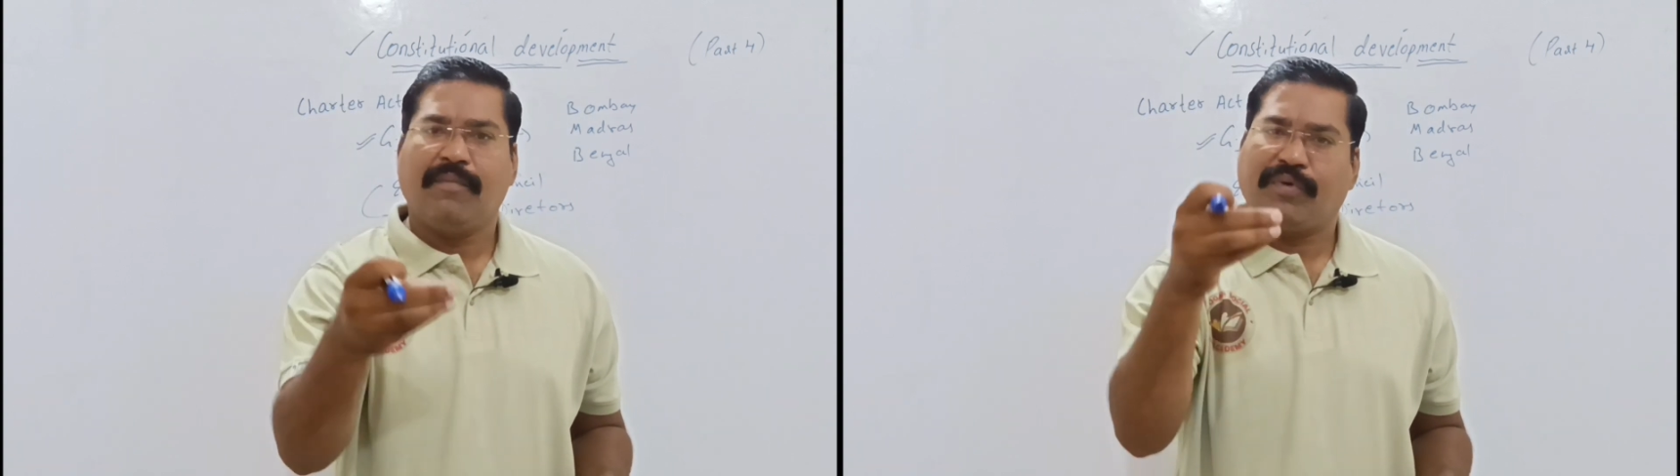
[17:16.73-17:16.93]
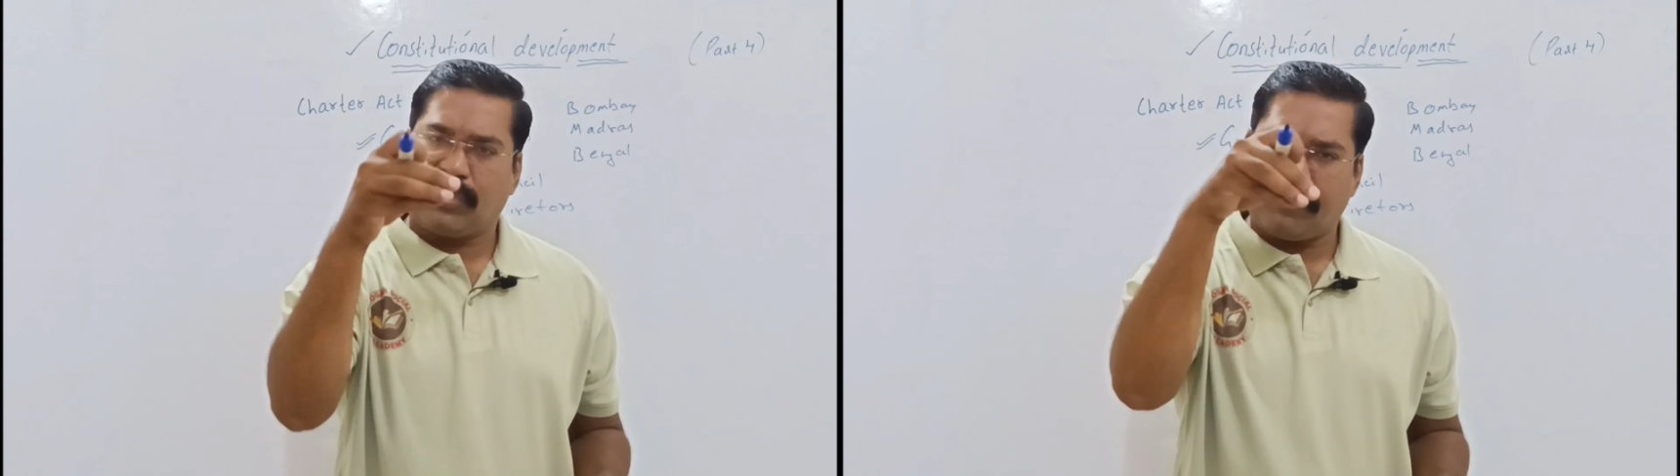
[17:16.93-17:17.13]

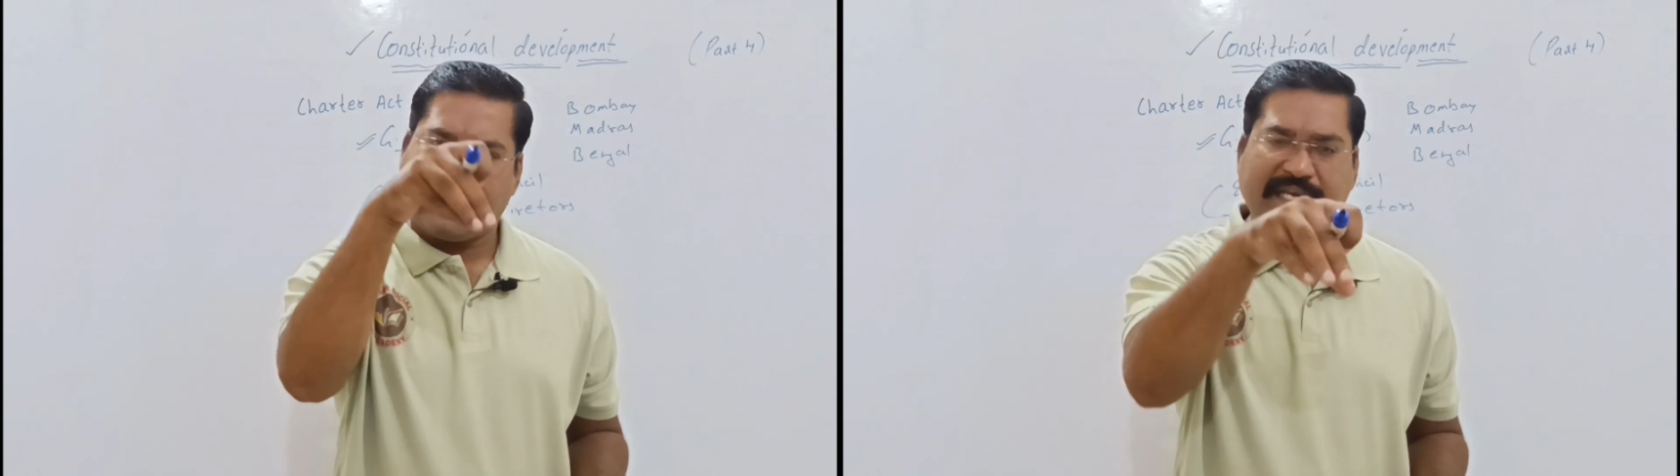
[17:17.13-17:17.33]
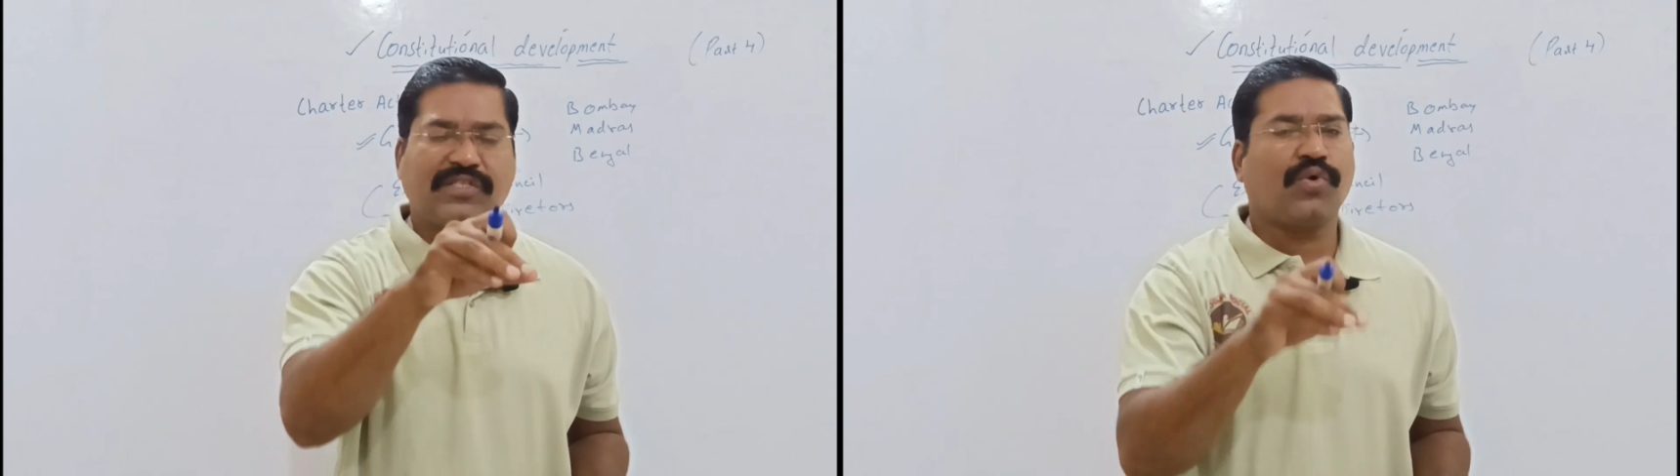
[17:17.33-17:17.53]
put up
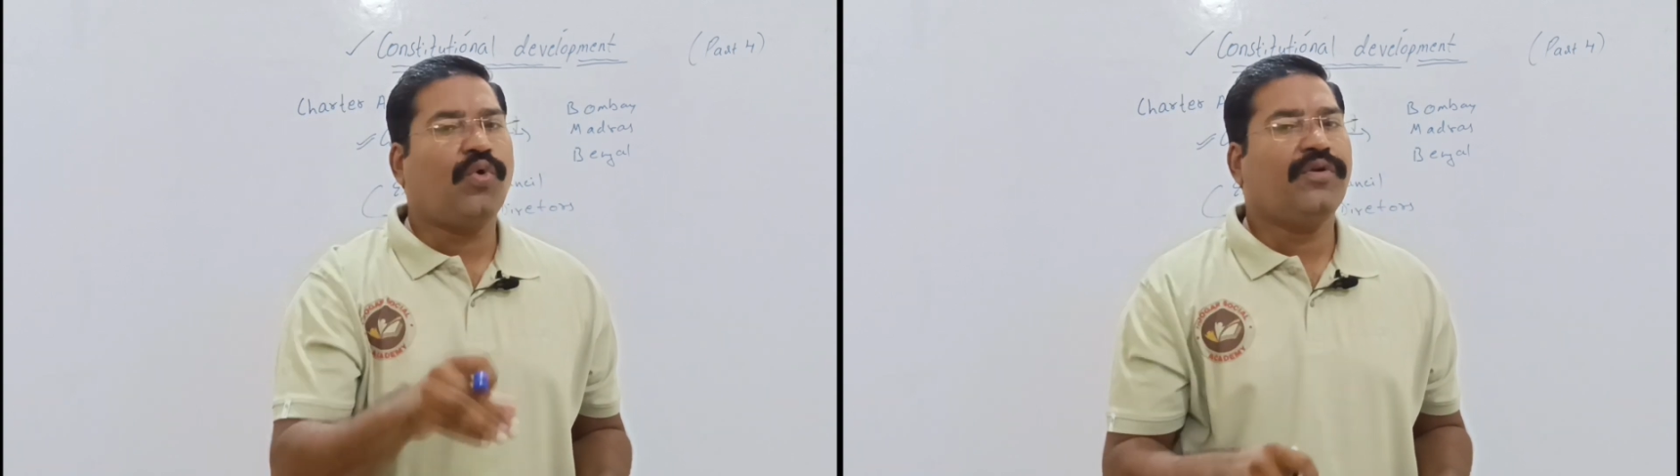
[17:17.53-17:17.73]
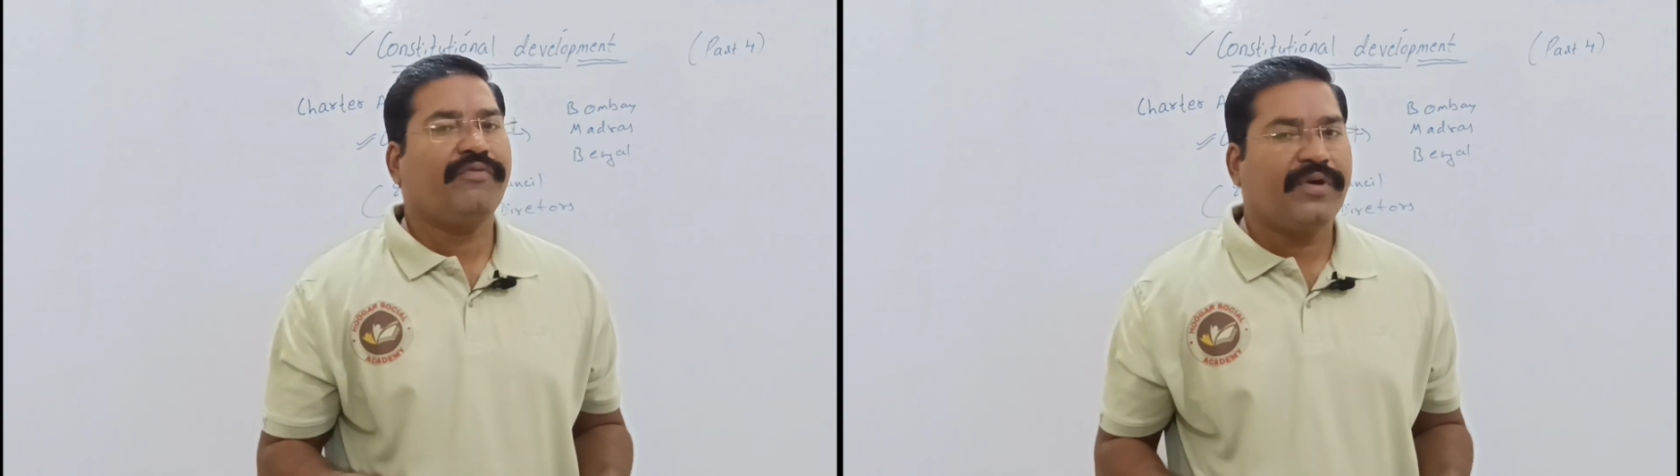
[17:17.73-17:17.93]
his
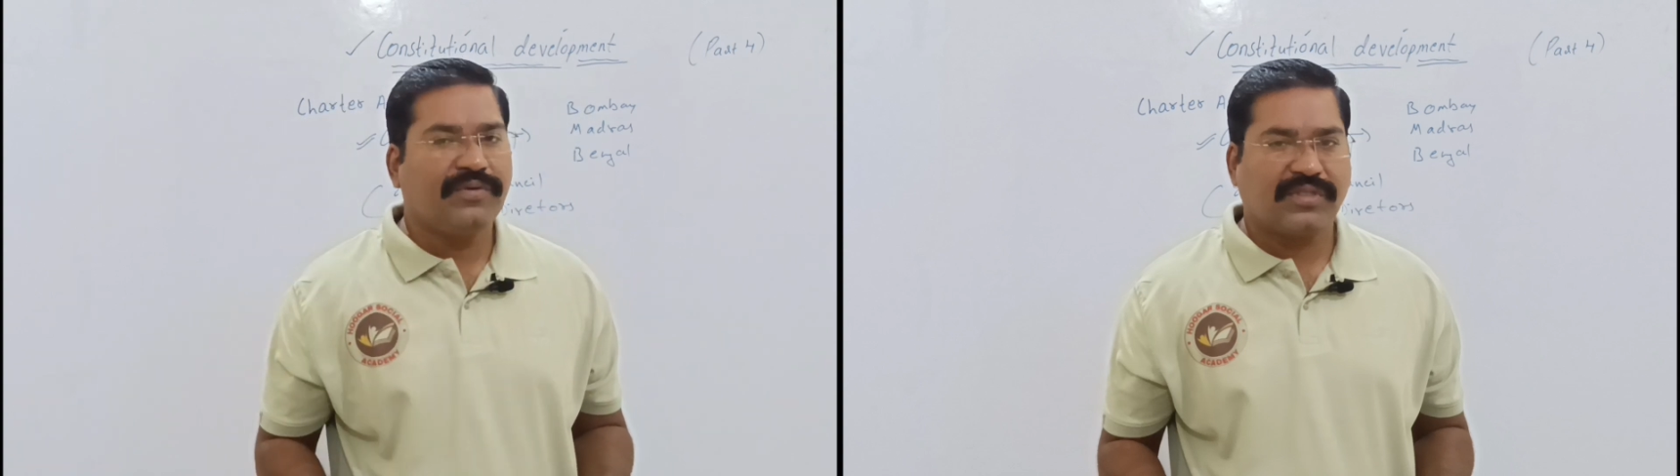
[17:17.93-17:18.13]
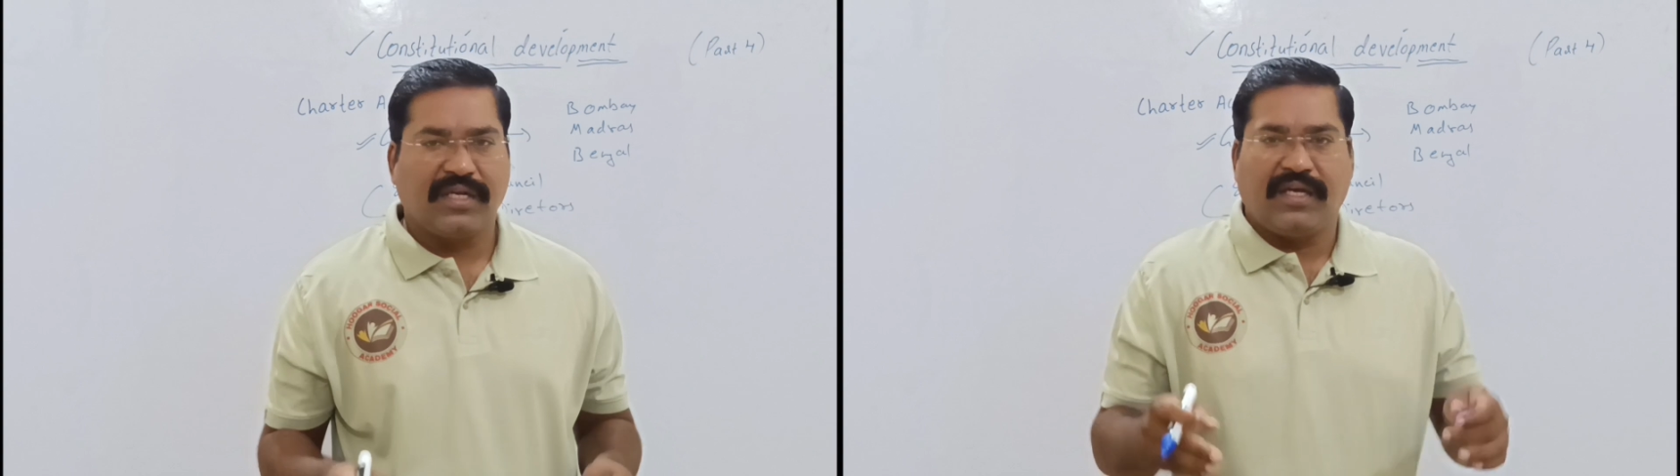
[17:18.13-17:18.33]
own
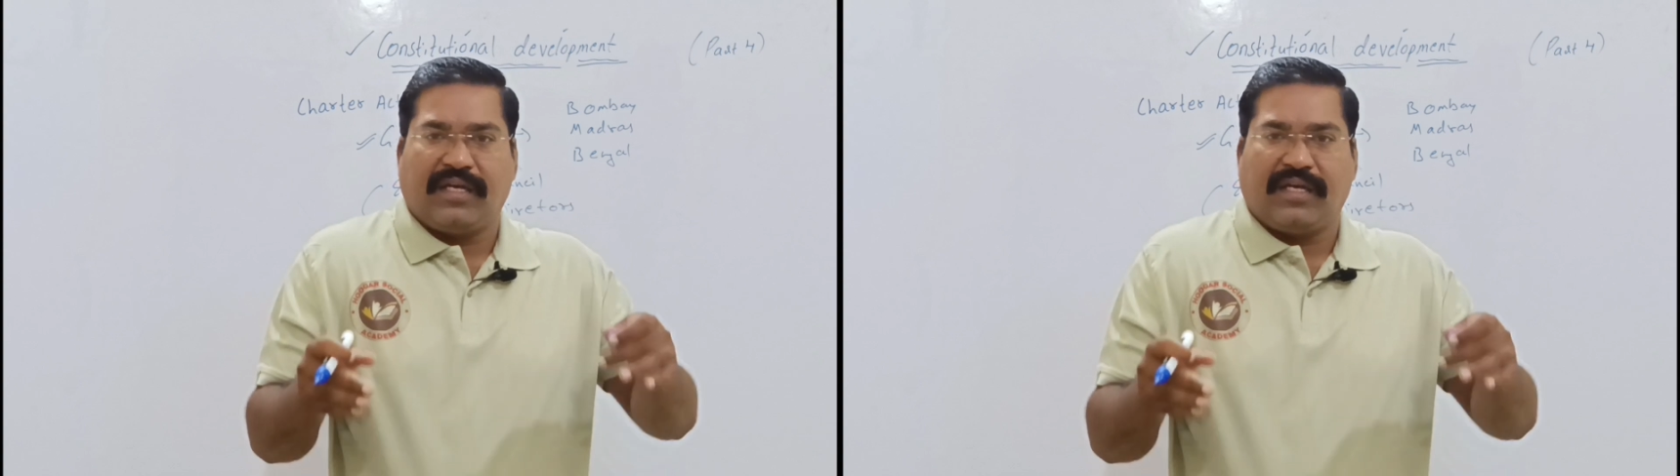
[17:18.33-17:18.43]
views